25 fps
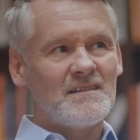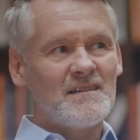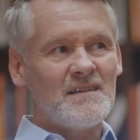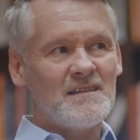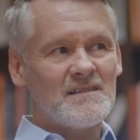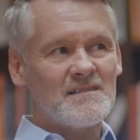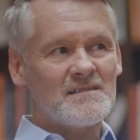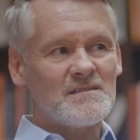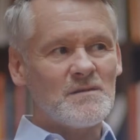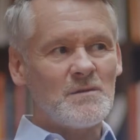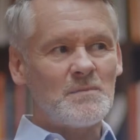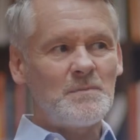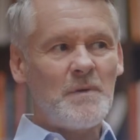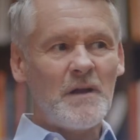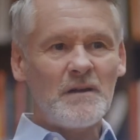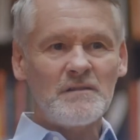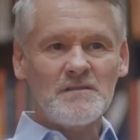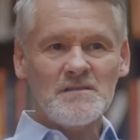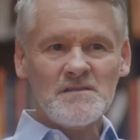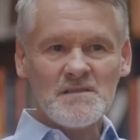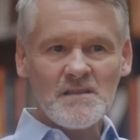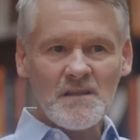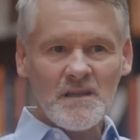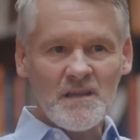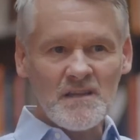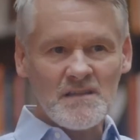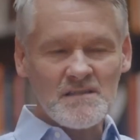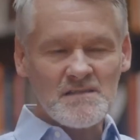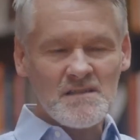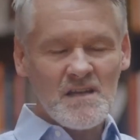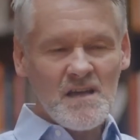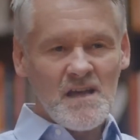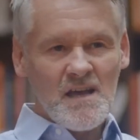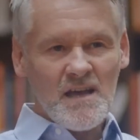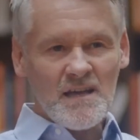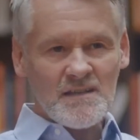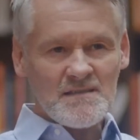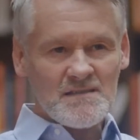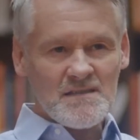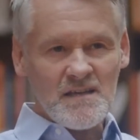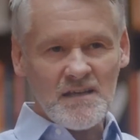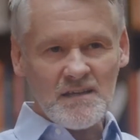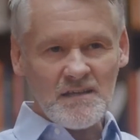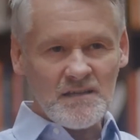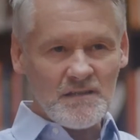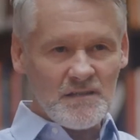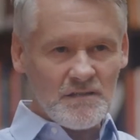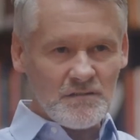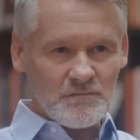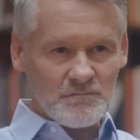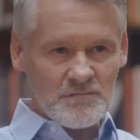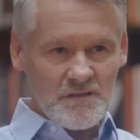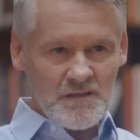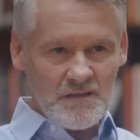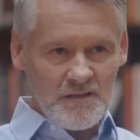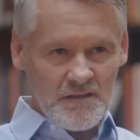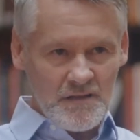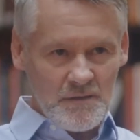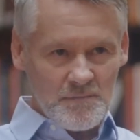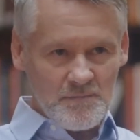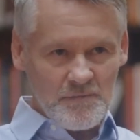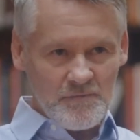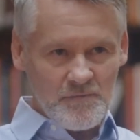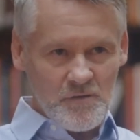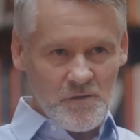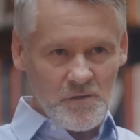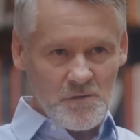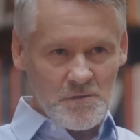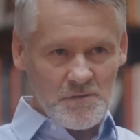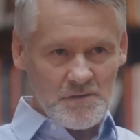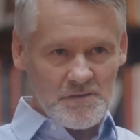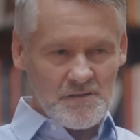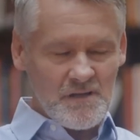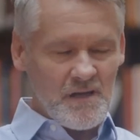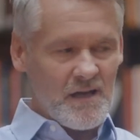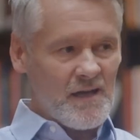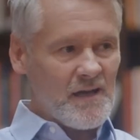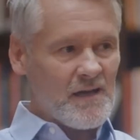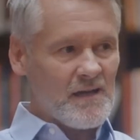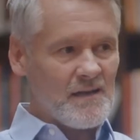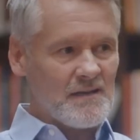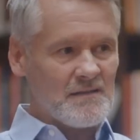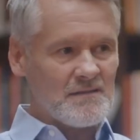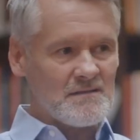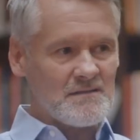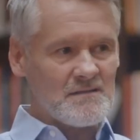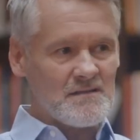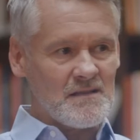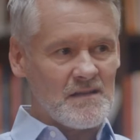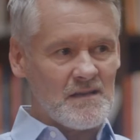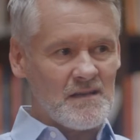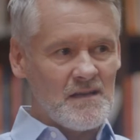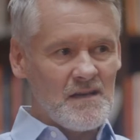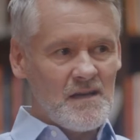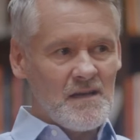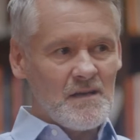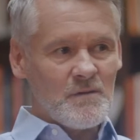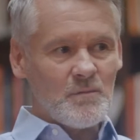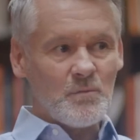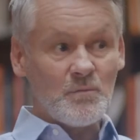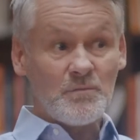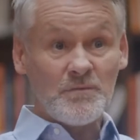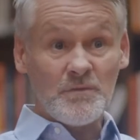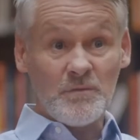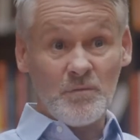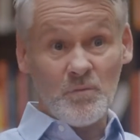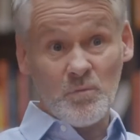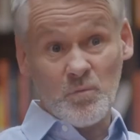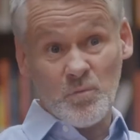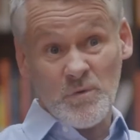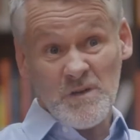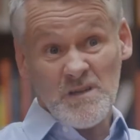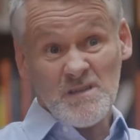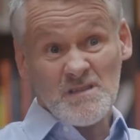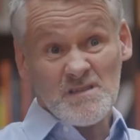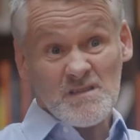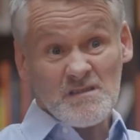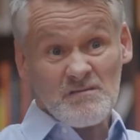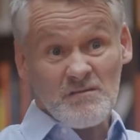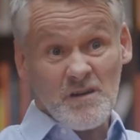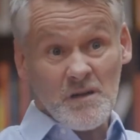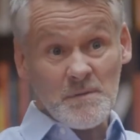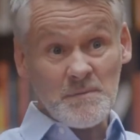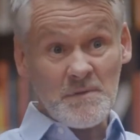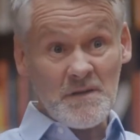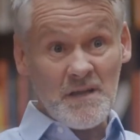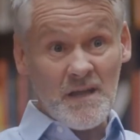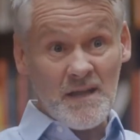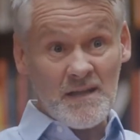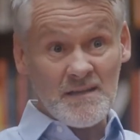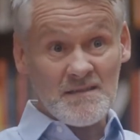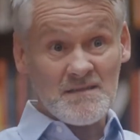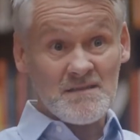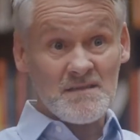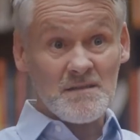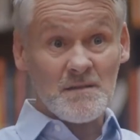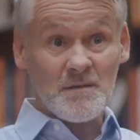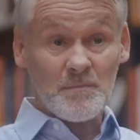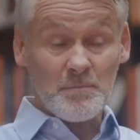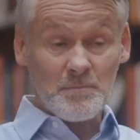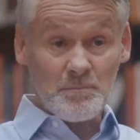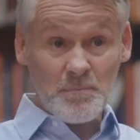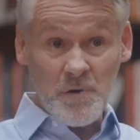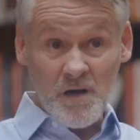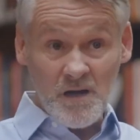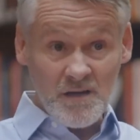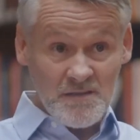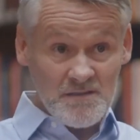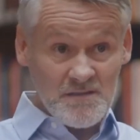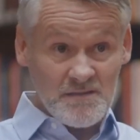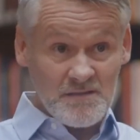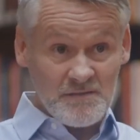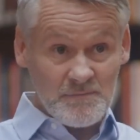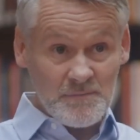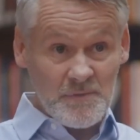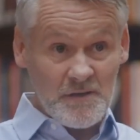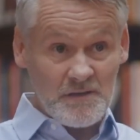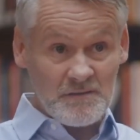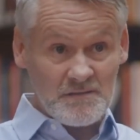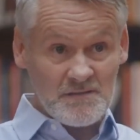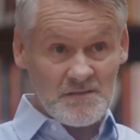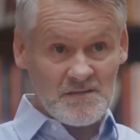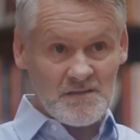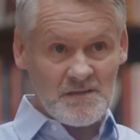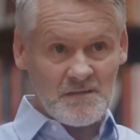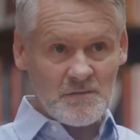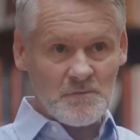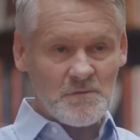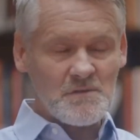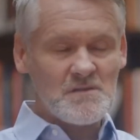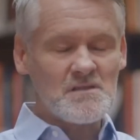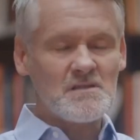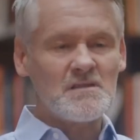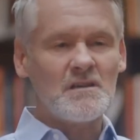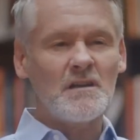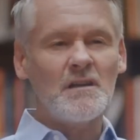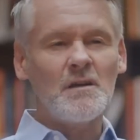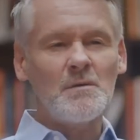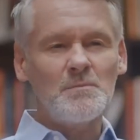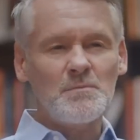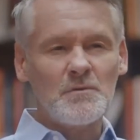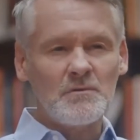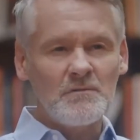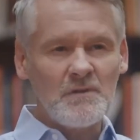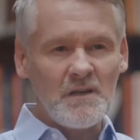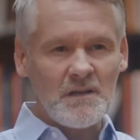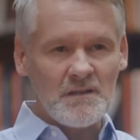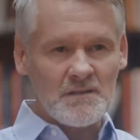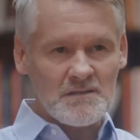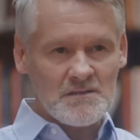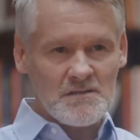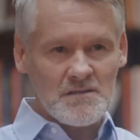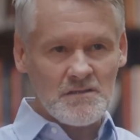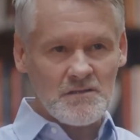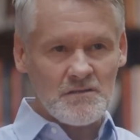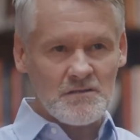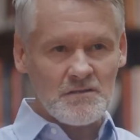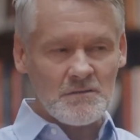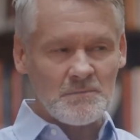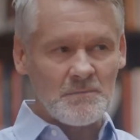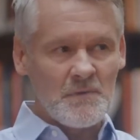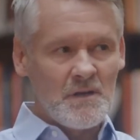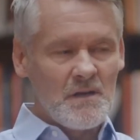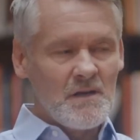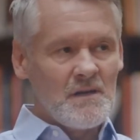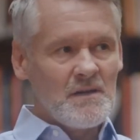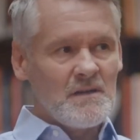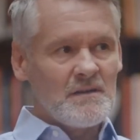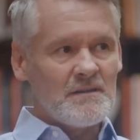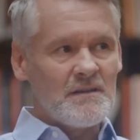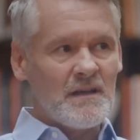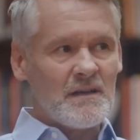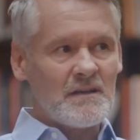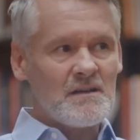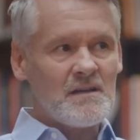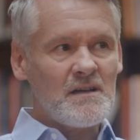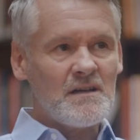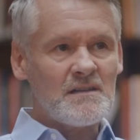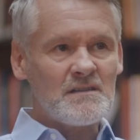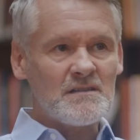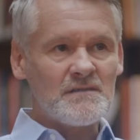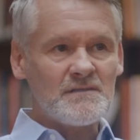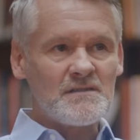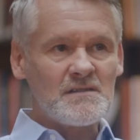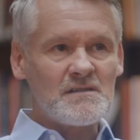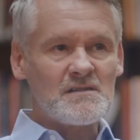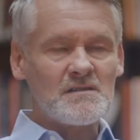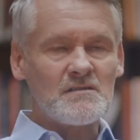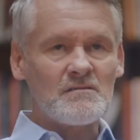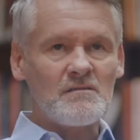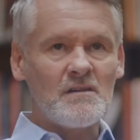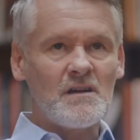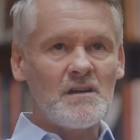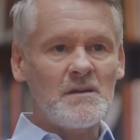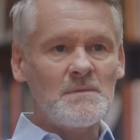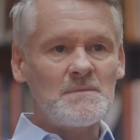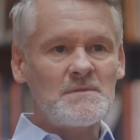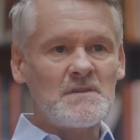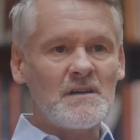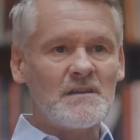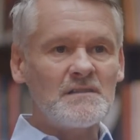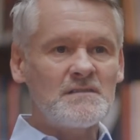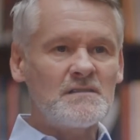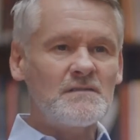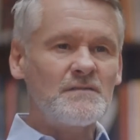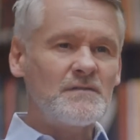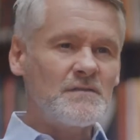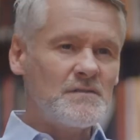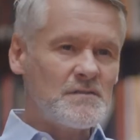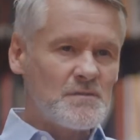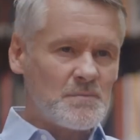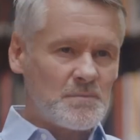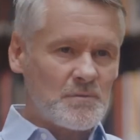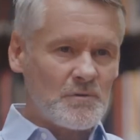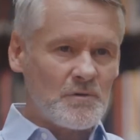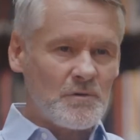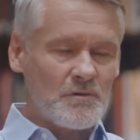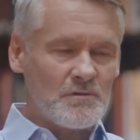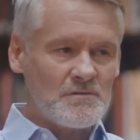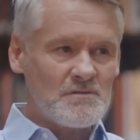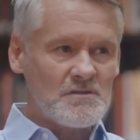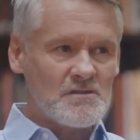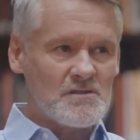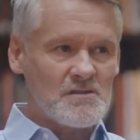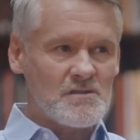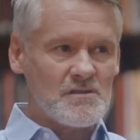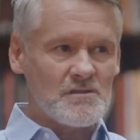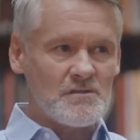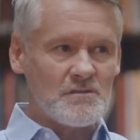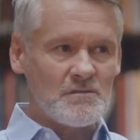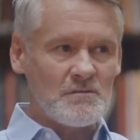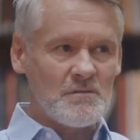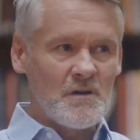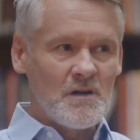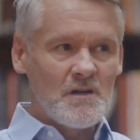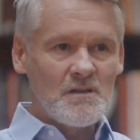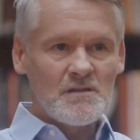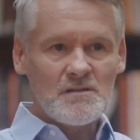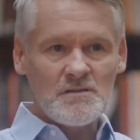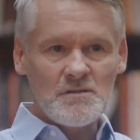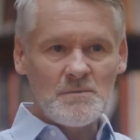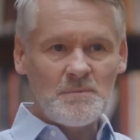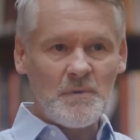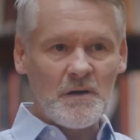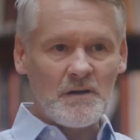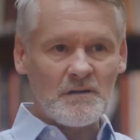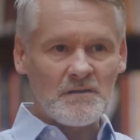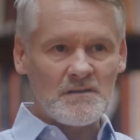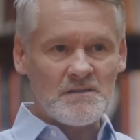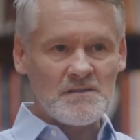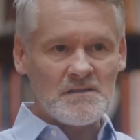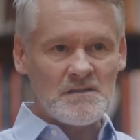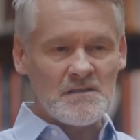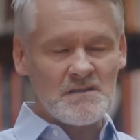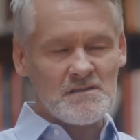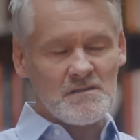So parenting has taken a real leap forward, and we describe it as positive parenting, which is an umbrella term that kind of describes a different approach to parenting.